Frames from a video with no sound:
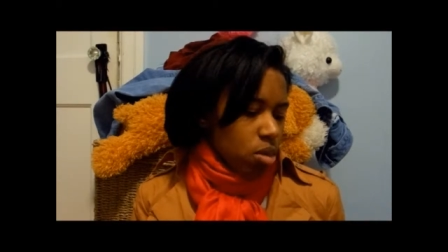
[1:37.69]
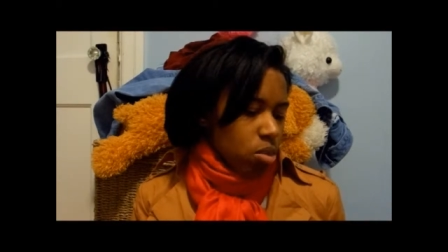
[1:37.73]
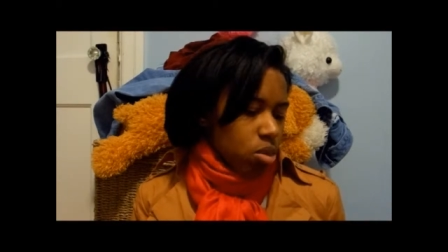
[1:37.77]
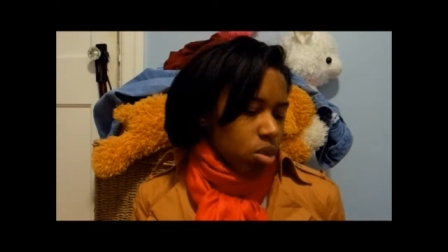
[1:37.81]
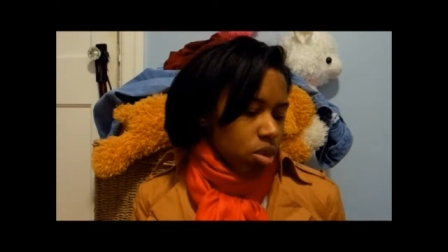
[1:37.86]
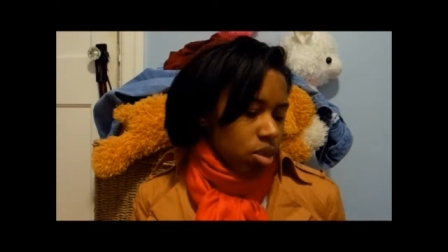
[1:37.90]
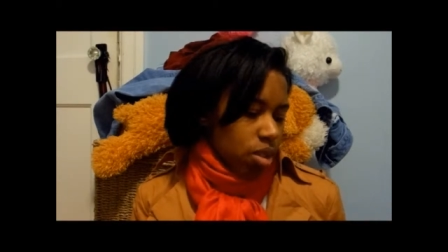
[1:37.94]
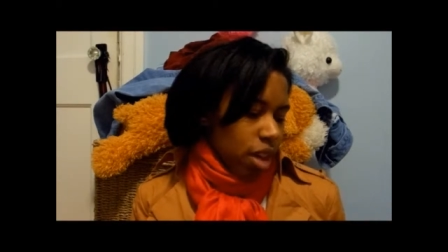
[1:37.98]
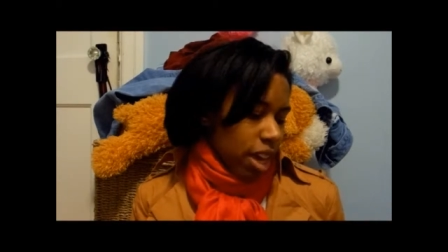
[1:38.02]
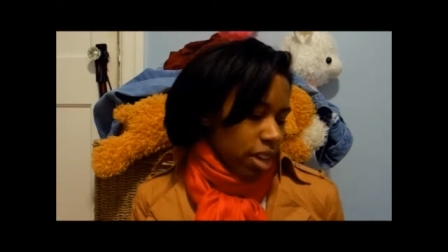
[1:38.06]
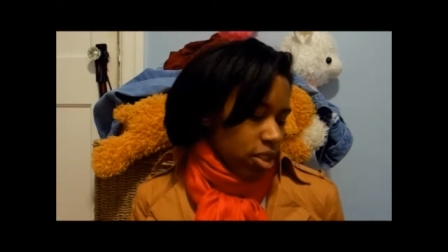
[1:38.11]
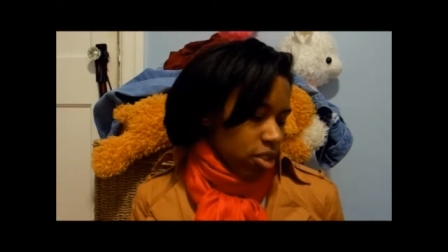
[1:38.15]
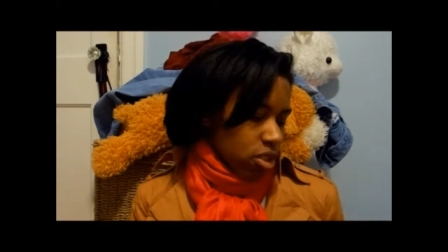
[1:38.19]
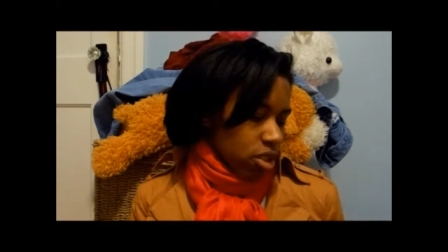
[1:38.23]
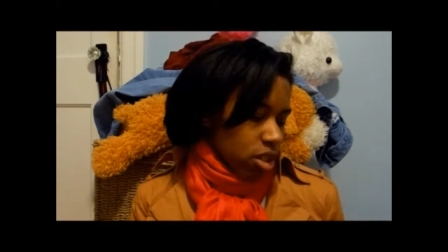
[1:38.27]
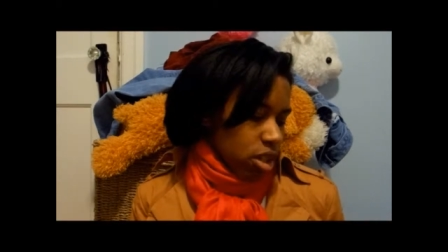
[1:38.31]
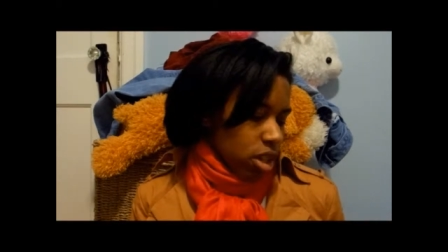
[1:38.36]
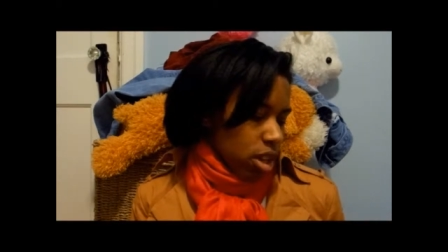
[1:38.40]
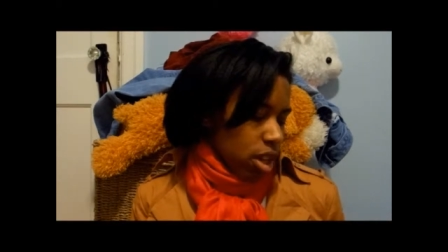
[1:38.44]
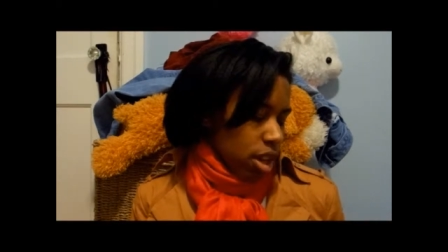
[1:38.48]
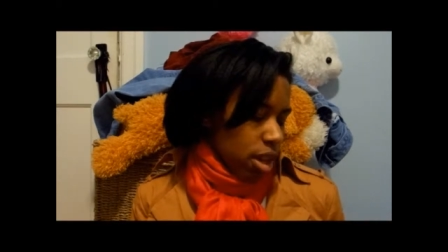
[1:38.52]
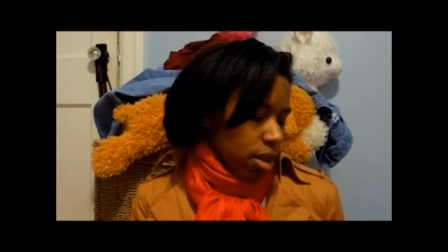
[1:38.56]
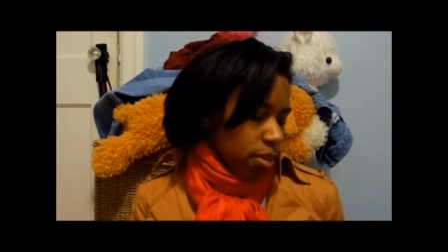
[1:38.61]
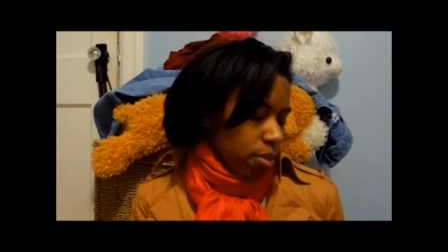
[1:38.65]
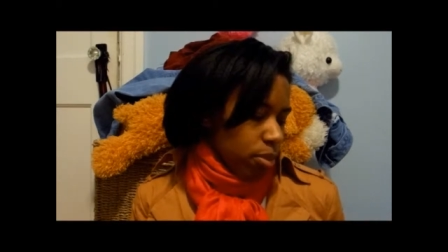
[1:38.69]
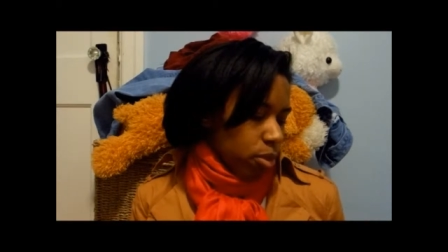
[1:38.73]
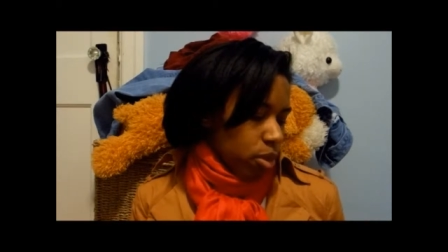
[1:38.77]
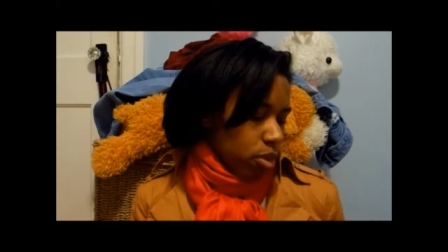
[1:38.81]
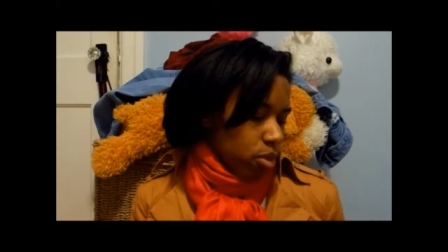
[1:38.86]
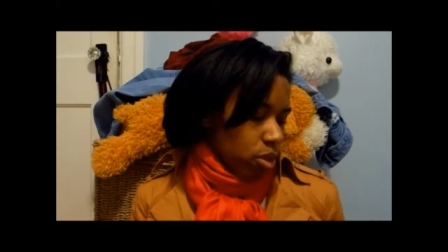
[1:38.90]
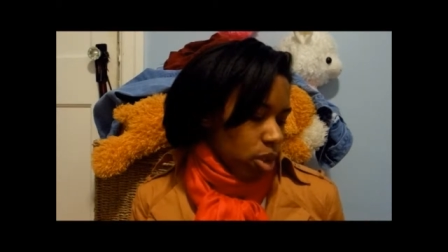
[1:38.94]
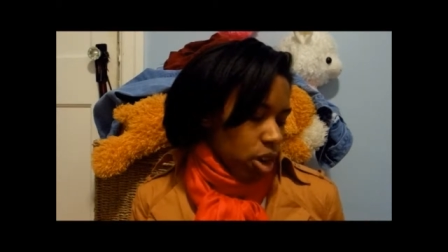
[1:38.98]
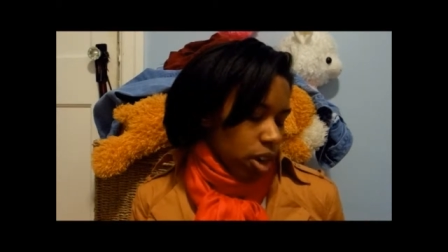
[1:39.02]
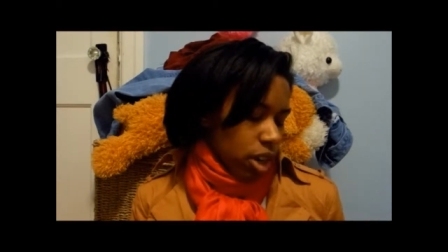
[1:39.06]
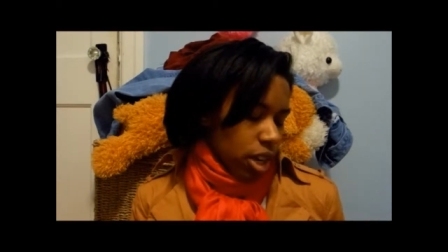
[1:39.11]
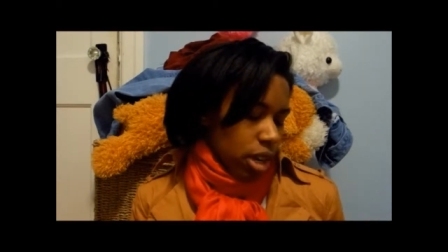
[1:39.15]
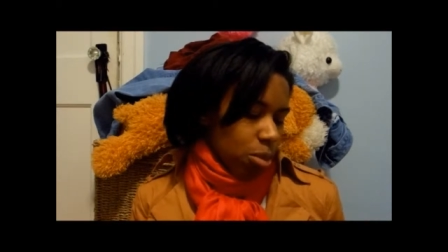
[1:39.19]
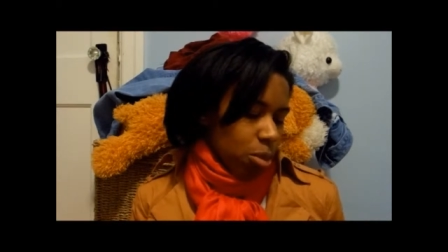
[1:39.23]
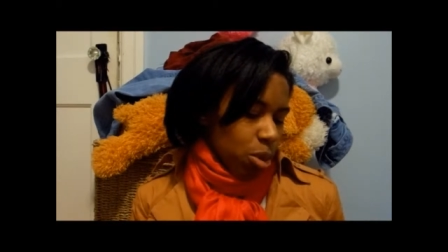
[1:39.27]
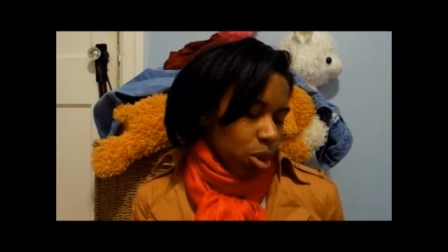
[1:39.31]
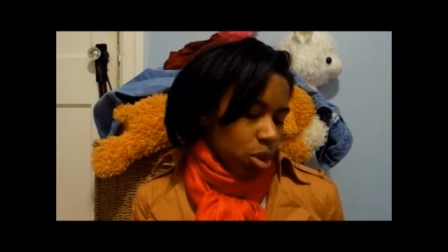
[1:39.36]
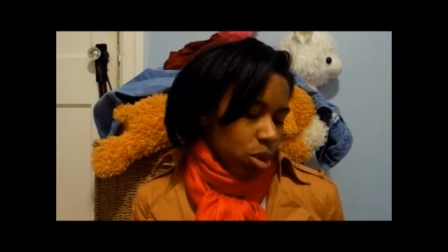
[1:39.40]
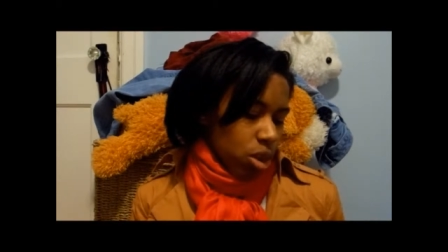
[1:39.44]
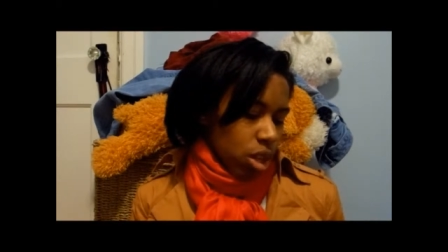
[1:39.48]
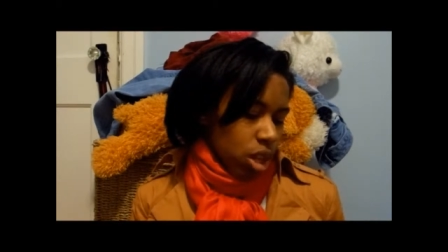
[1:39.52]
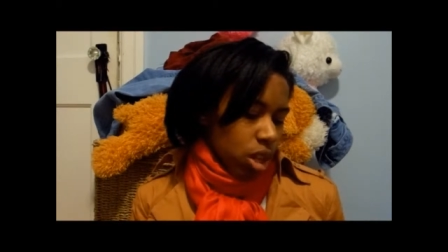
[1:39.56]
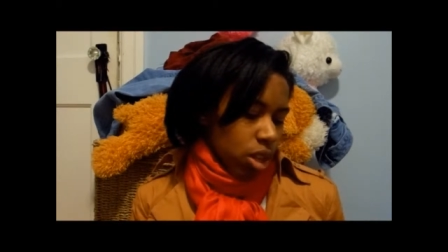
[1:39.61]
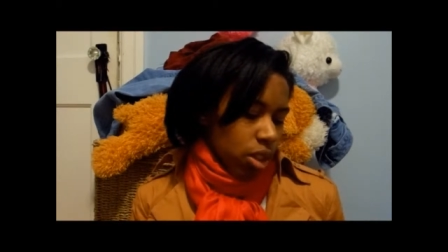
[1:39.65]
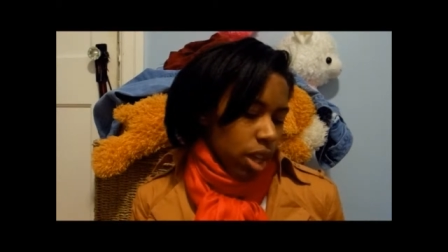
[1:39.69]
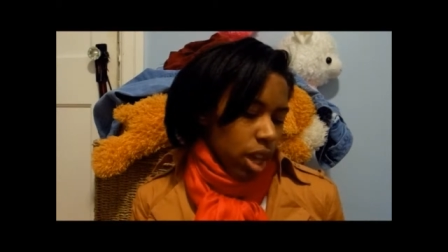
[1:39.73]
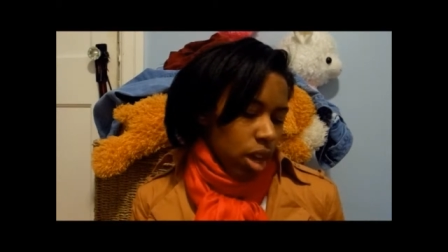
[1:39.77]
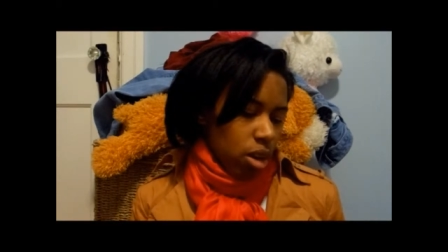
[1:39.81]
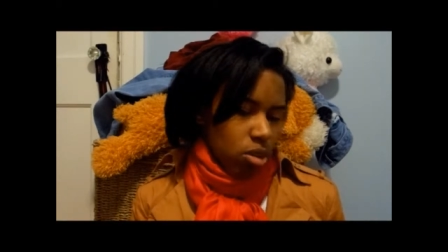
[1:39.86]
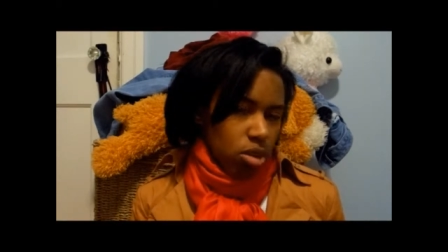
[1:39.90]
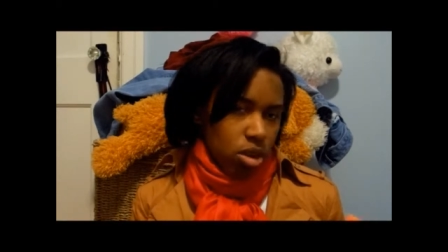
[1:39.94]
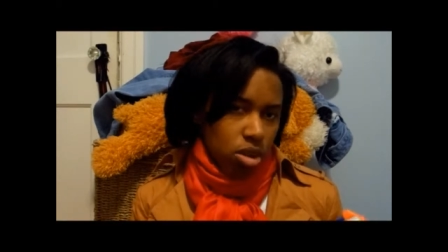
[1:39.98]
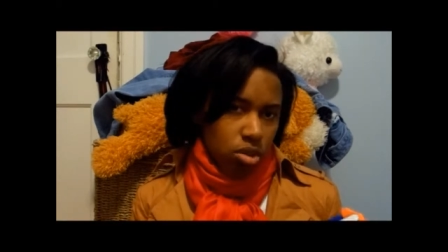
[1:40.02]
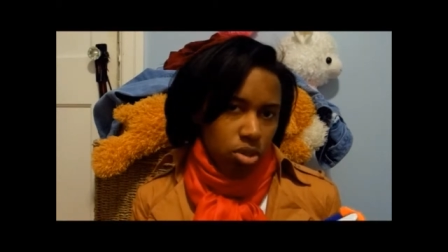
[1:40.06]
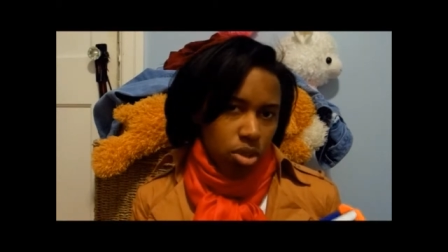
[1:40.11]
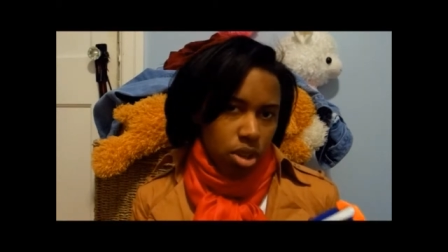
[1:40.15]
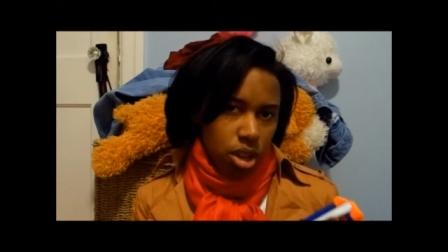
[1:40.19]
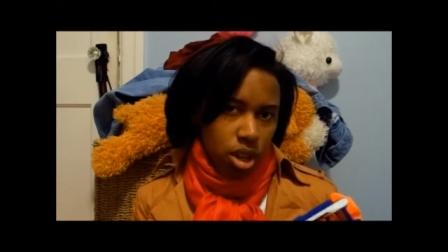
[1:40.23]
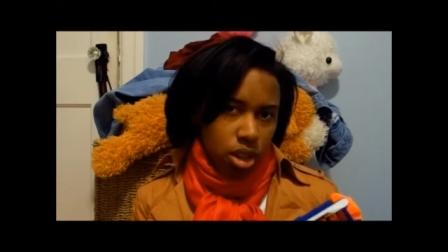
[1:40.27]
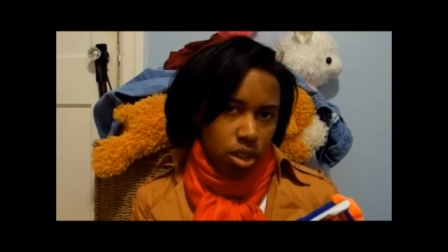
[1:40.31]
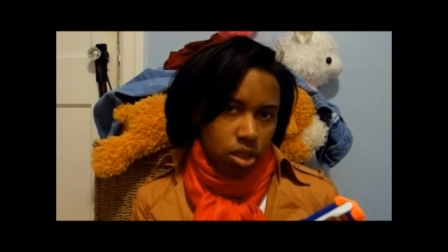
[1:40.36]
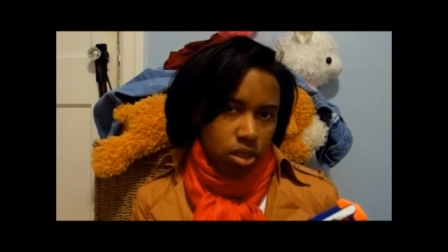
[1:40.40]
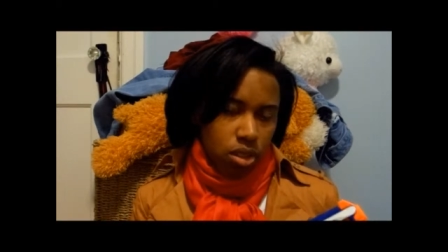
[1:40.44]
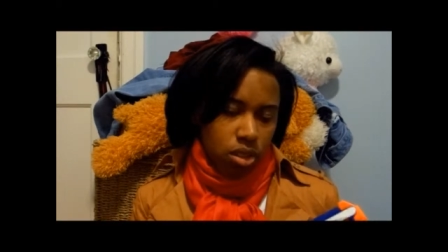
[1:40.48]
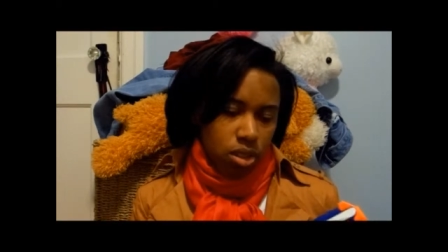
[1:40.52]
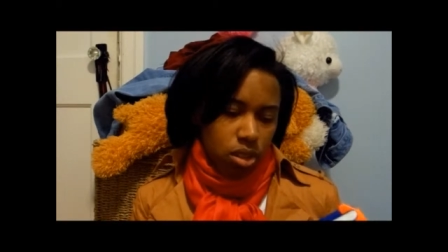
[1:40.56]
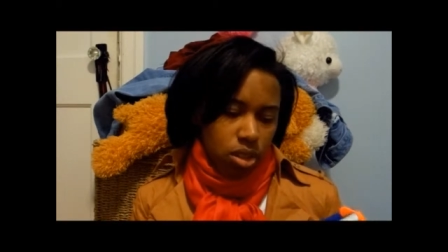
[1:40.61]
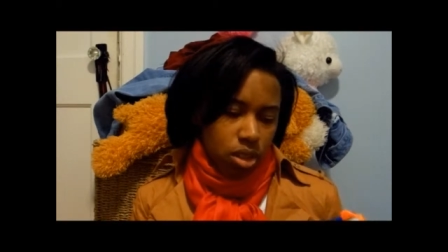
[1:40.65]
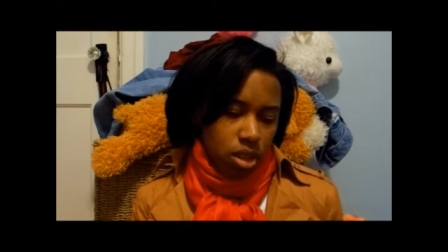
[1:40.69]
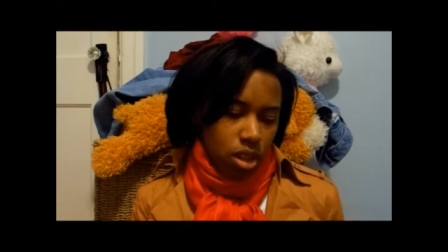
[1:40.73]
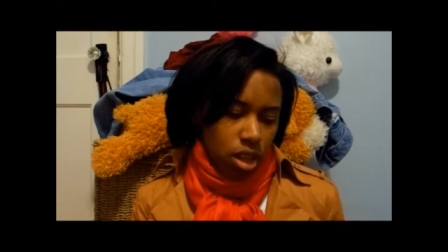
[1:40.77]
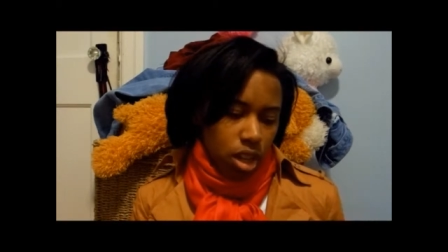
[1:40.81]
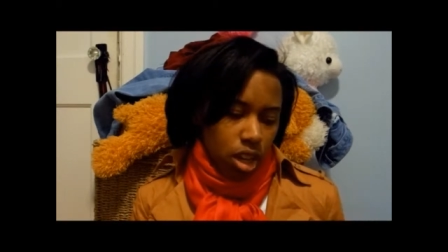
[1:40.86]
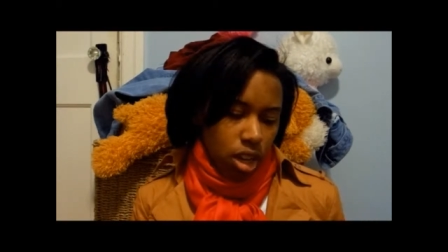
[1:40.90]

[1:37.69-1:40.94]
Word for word: well, actually, um, for our game, we only allow Nerf guns,